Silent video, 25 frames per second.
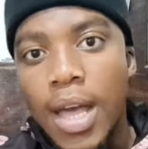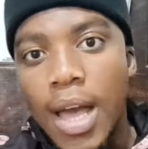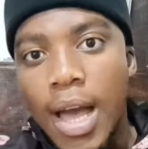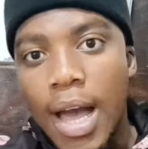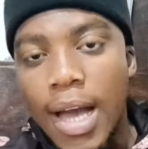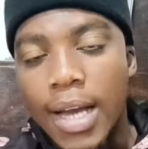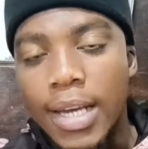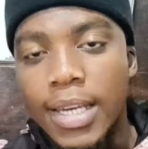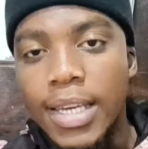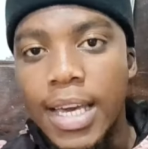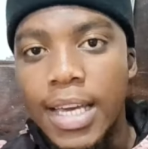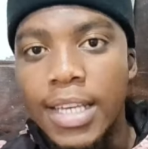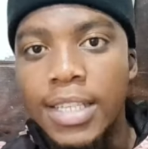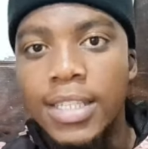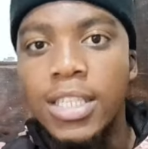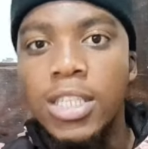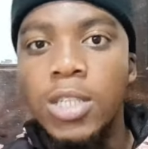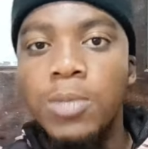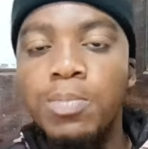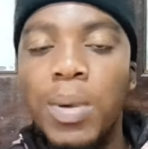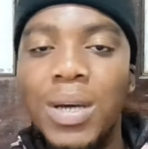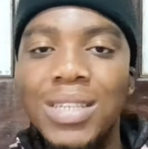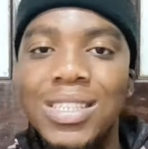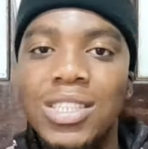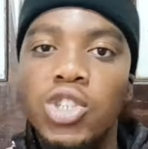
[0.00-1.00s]
against
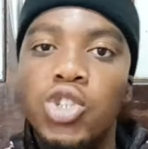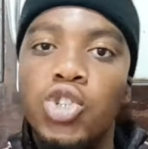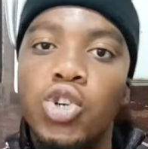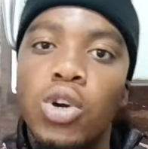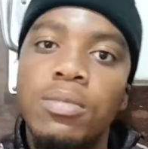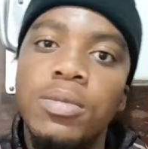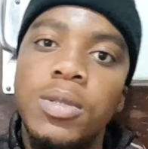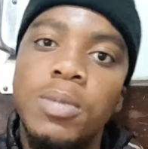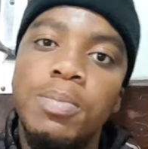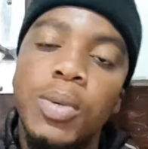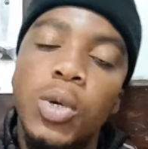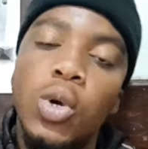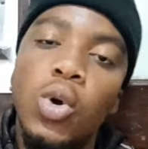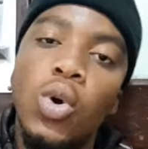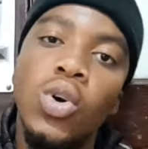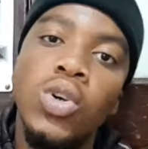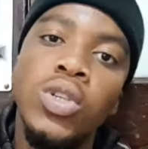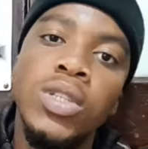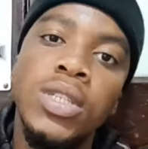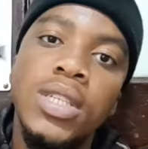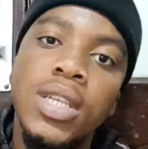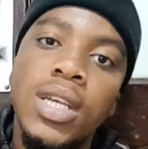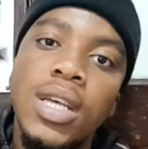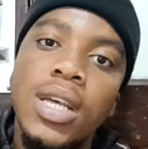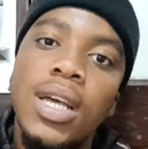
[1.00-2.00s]
these spaza shops
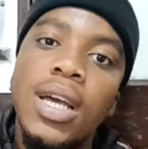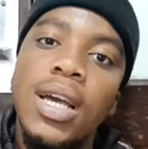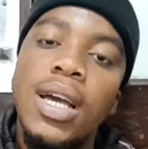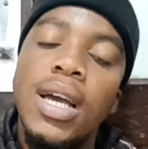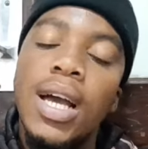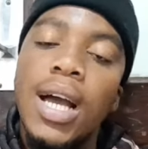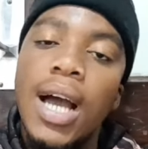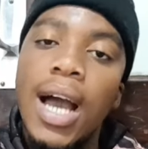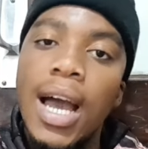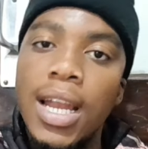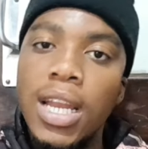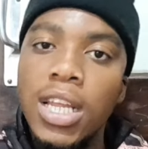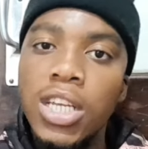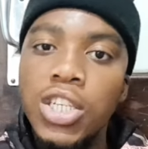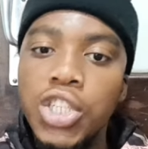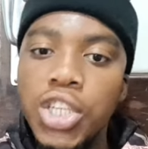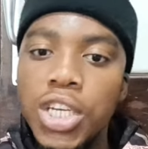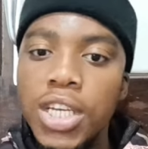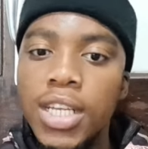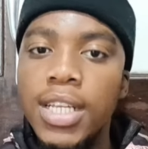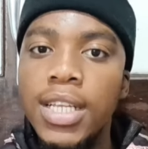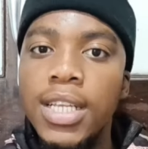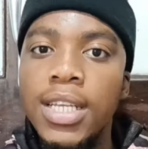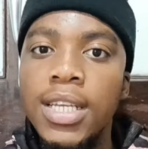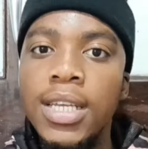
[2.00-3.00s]
because
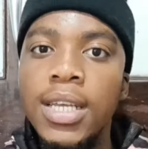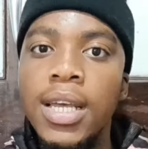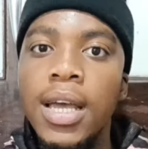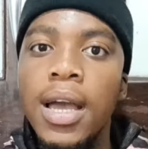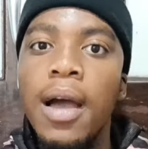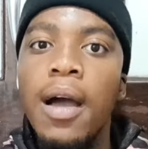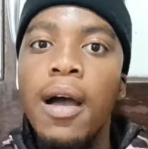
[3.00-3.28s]
allegedly